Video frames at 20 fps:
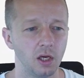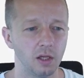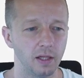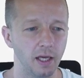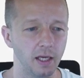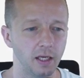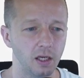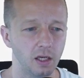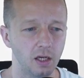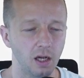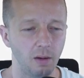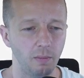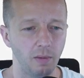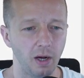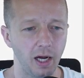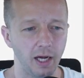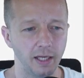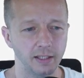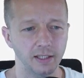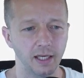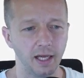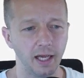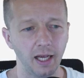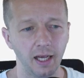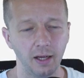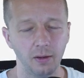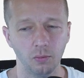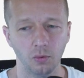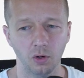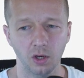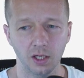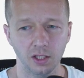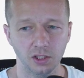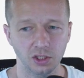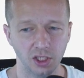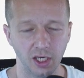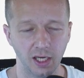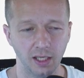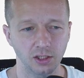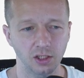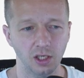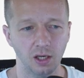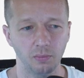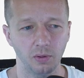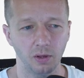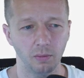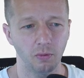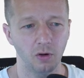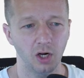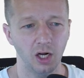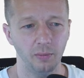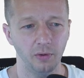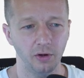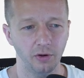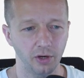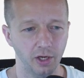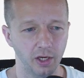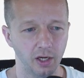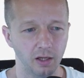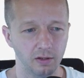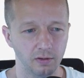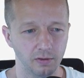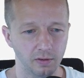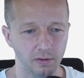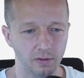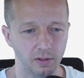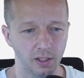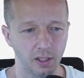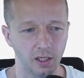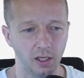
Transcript: they can come by and say, hey, we're going to change up our primary color.